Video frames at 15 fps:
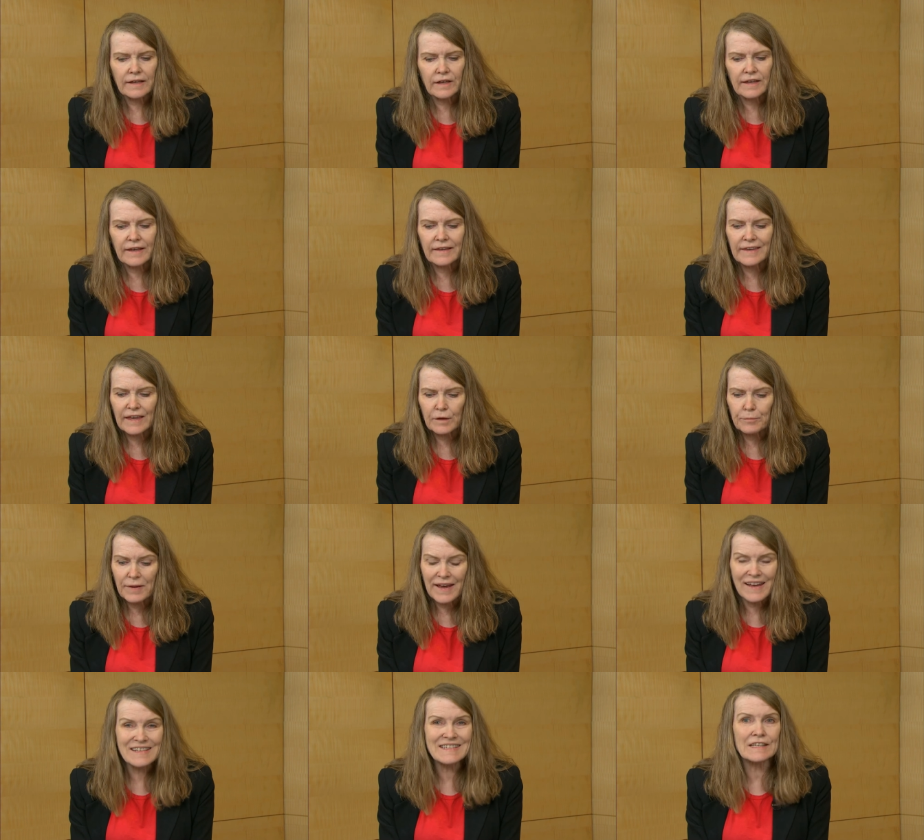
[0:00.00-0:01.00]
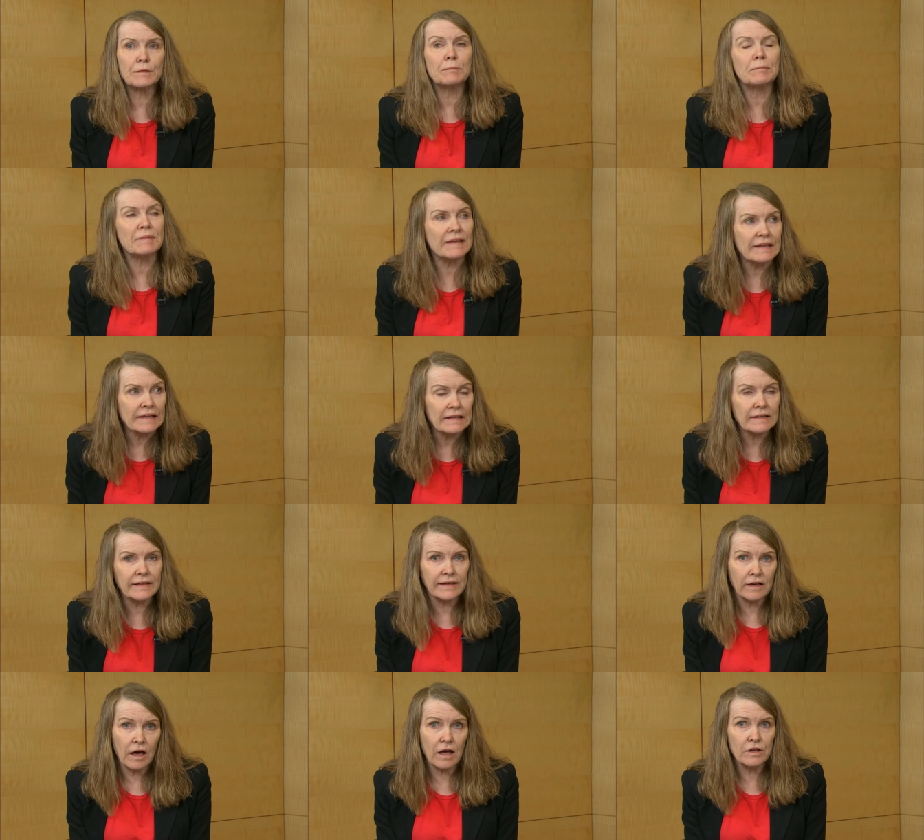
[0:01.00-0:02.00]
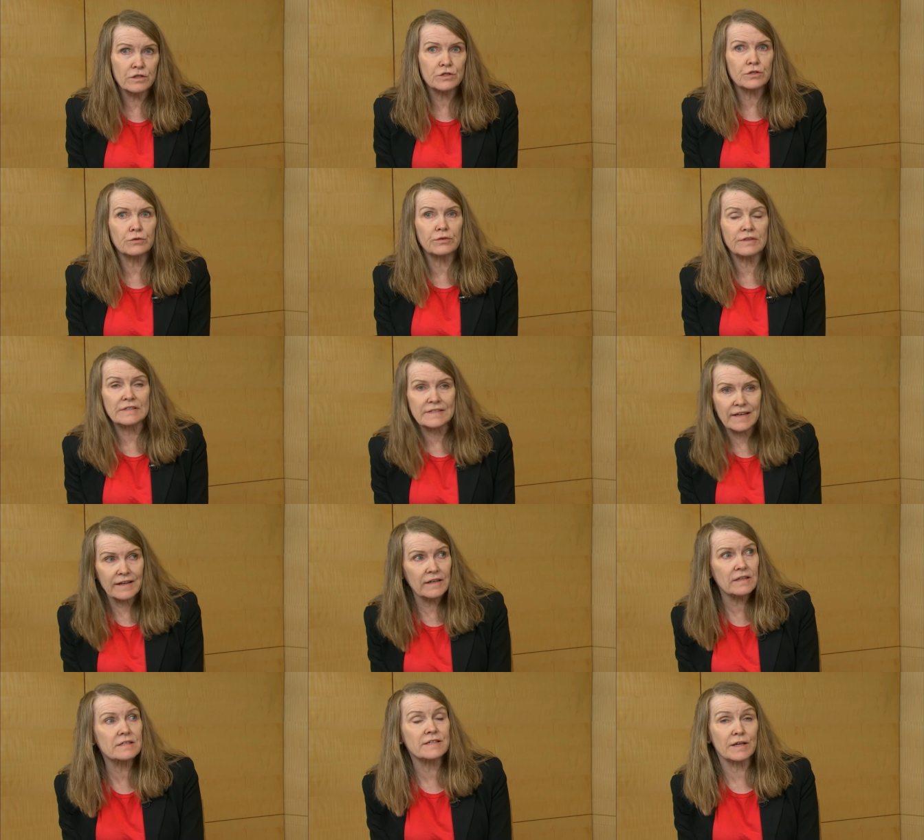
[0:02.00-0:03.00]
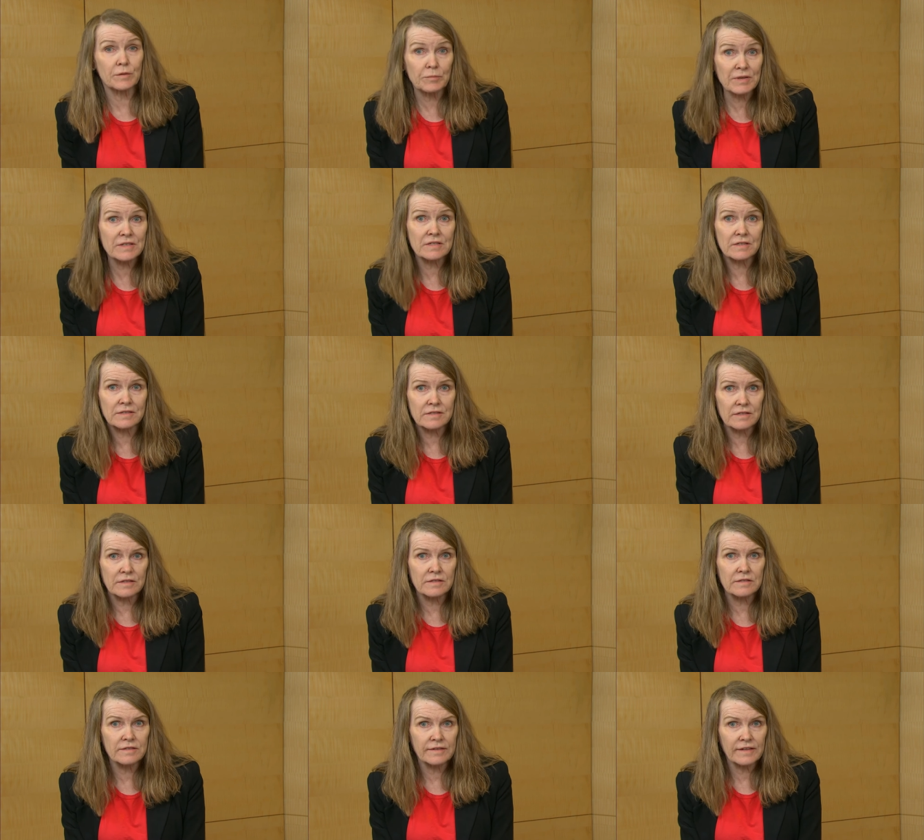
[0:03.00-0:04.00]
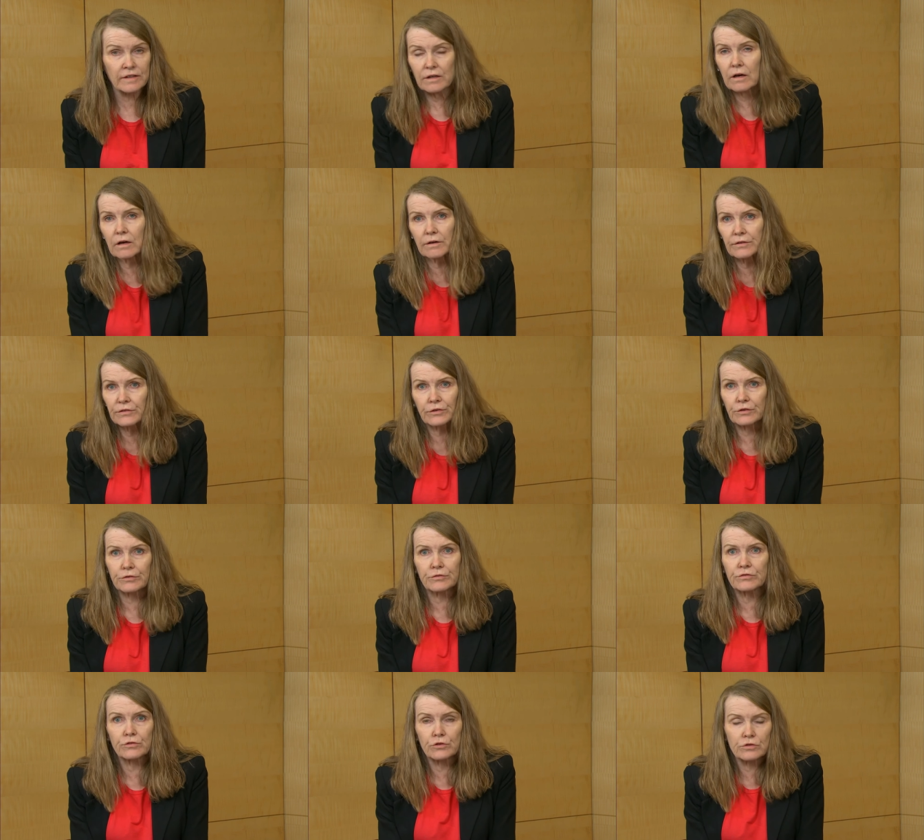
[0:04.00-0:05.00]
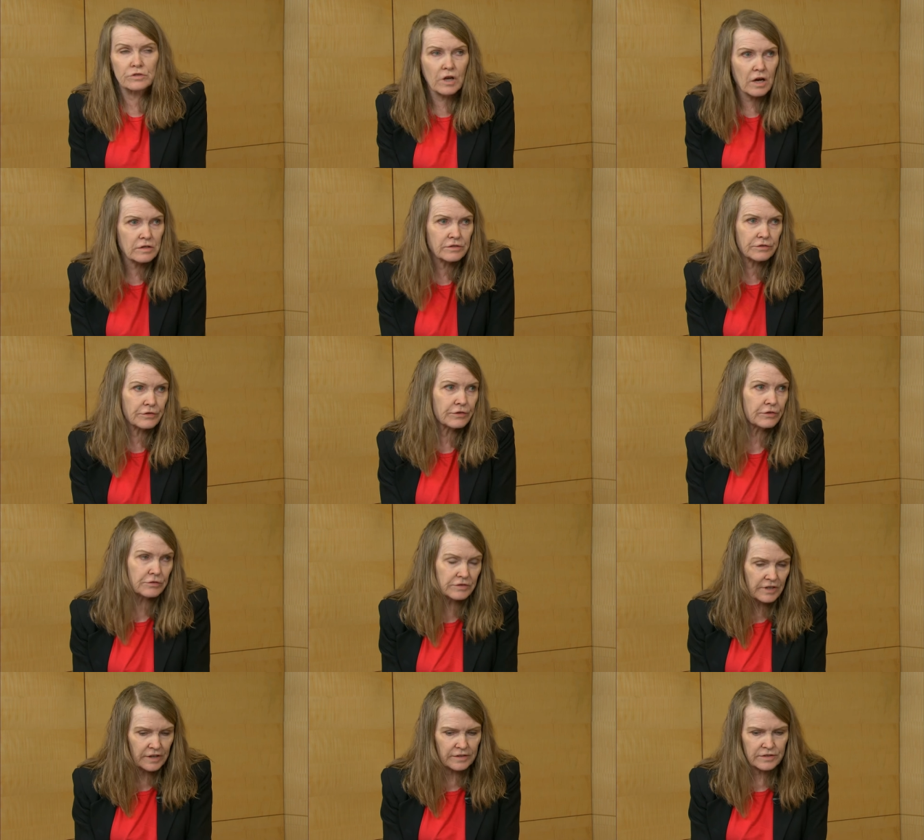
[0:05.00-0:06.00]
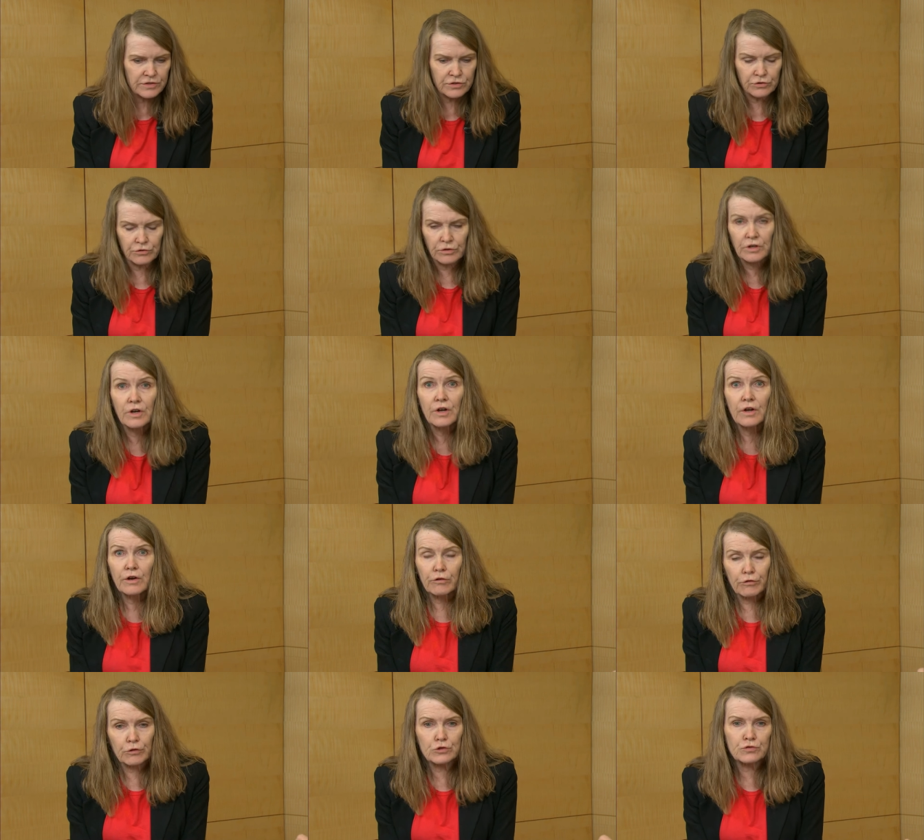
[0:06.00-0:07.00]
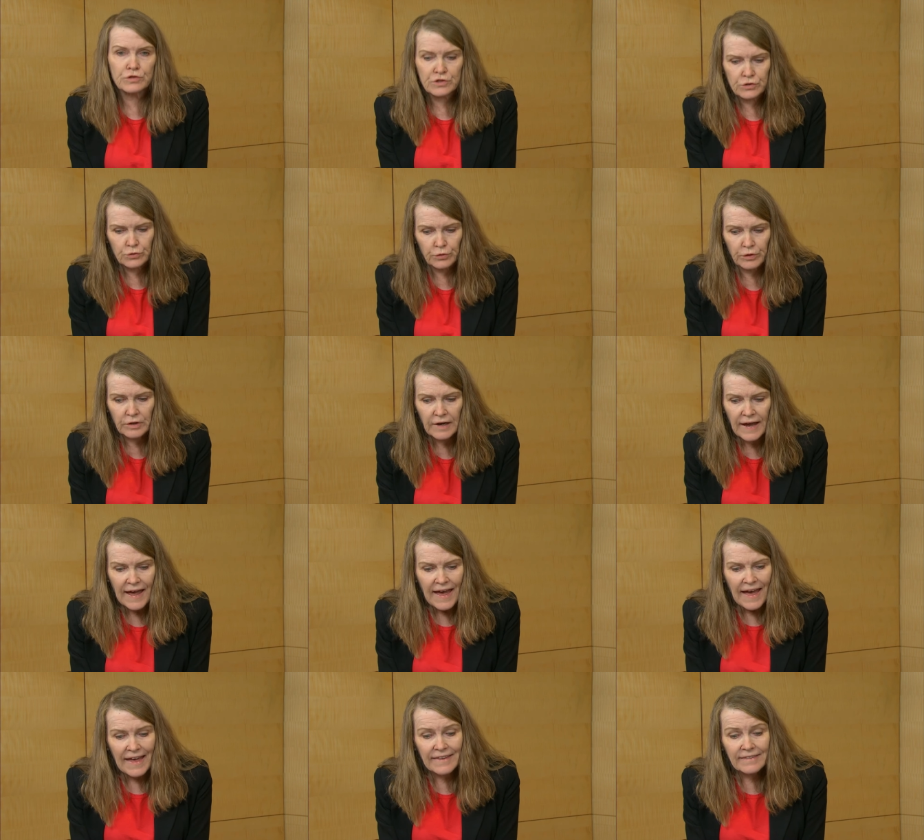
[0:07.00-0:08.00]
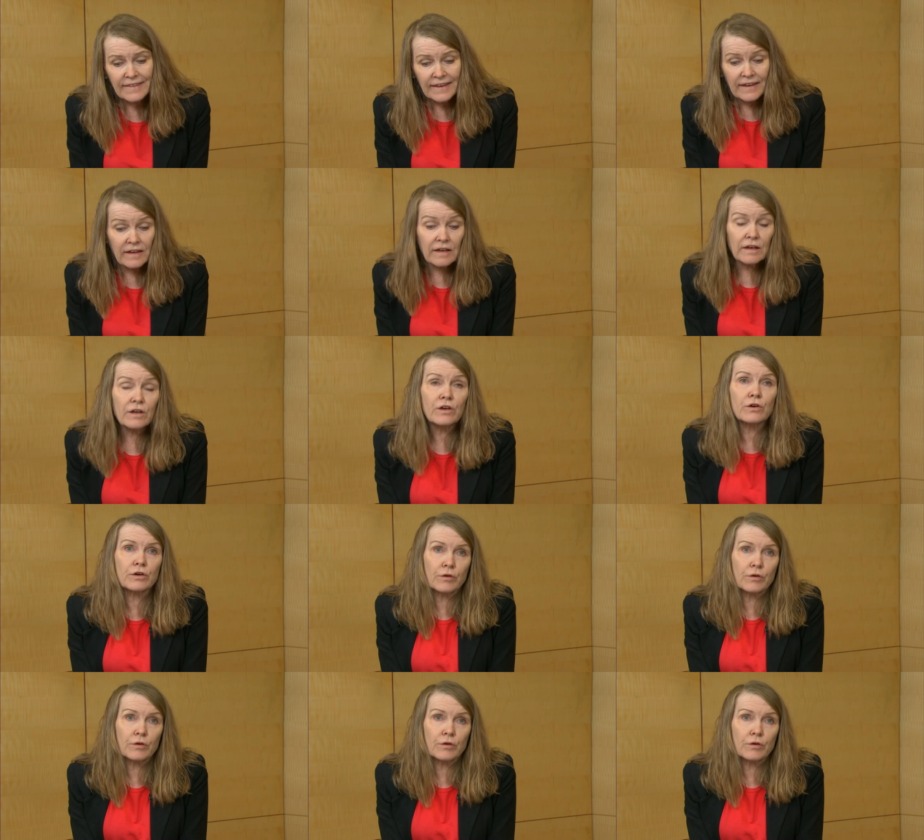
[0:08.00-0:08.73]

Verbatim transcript: can get passed immediately on to the tenants and businesses, or your, your doctor, your dentist, your grocery store, and they